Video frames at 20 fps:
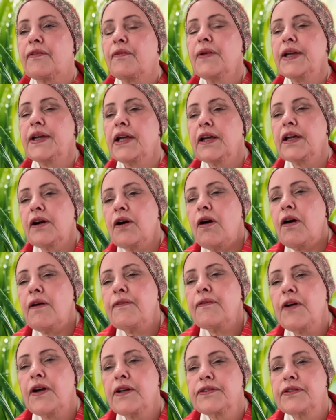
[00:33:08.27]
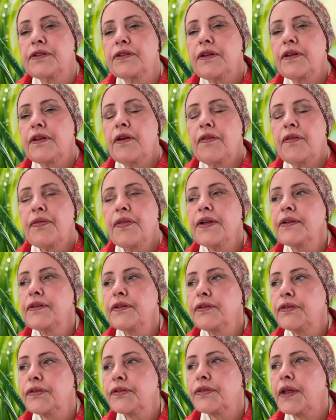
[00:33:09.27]
We get off on
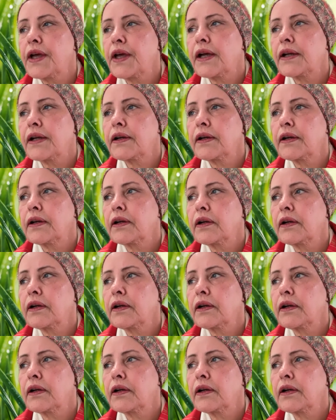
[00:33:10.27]
things that